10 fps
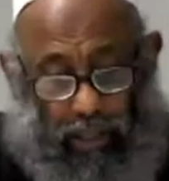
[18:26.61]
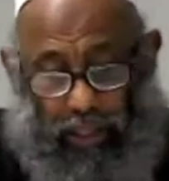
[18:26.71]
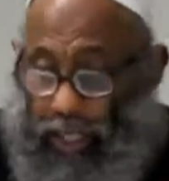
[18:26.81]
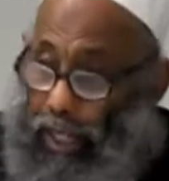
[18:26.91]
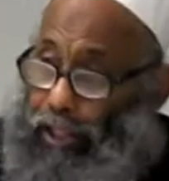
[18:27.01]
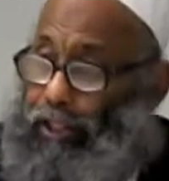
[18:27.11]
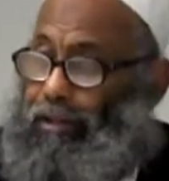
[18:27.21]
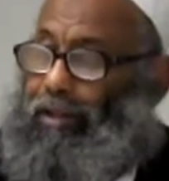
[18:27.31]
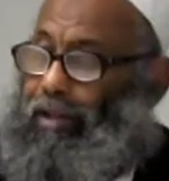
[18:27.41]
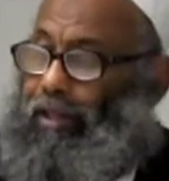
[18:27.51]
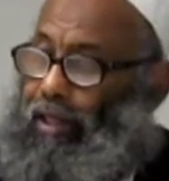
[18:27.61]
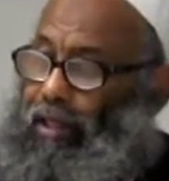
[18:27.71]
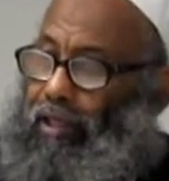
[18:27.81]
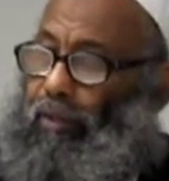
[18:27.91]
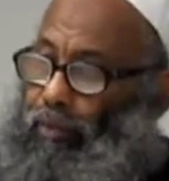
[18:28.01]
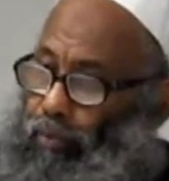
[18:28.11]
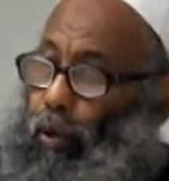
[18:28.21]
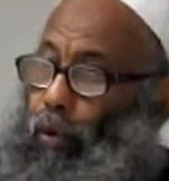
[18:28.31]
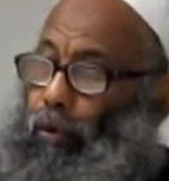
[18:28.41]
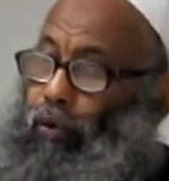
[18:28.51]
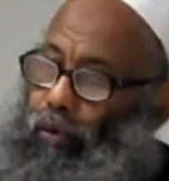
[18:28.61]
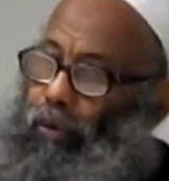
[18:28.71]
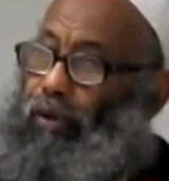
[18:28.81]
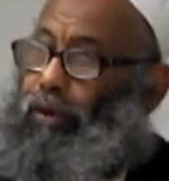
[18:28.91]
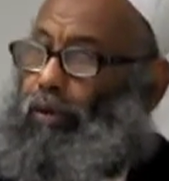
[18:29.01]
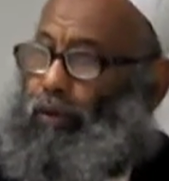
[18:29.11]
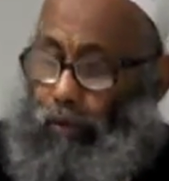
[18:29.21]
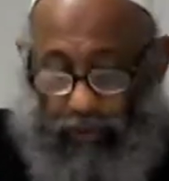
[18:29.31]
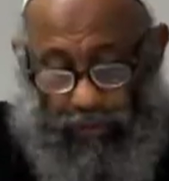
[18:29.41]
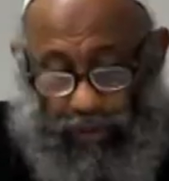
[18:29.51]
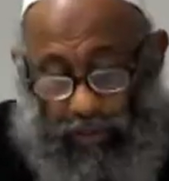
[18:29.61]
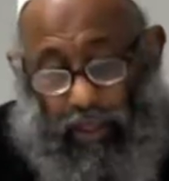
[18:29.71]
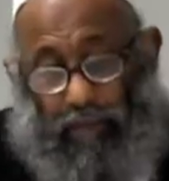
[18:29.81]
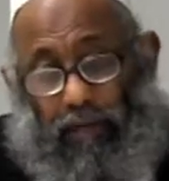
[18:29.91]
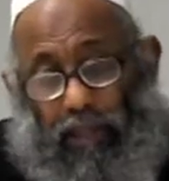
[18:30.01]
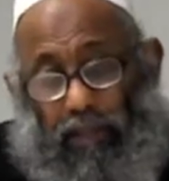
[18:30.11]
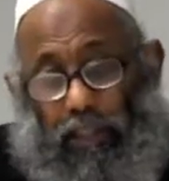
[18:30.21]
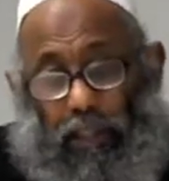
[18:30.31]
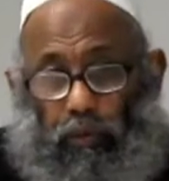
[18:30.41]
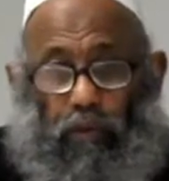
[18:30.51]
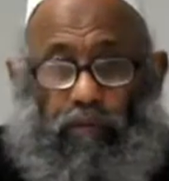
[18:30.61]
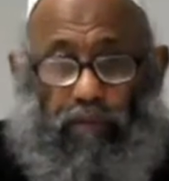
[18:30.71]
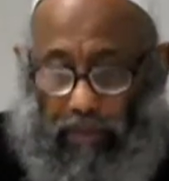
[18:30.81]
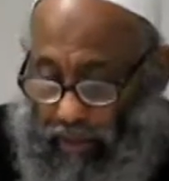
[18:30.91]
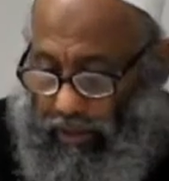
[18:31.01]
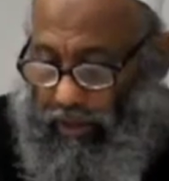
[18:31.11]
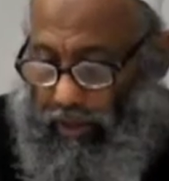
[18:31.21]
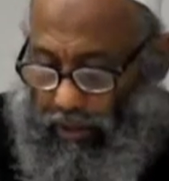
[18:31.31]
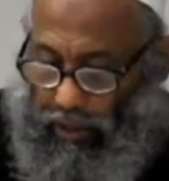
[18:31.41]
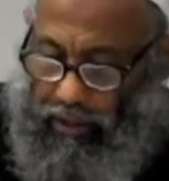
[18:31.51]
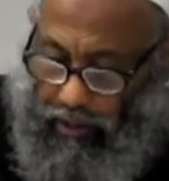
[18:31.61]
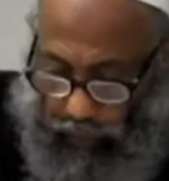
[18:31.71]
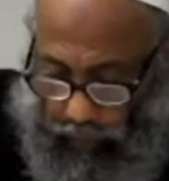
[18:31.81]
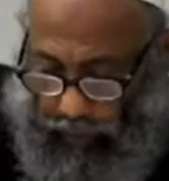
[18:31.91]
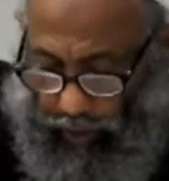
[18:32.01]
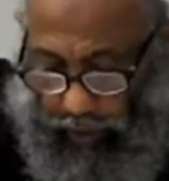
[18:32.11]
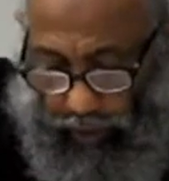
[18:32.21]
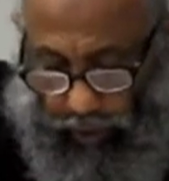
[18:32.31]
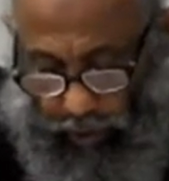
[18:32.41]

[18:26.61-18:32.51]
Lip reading: lend, borrow, things like that. Each one of them has an equal authority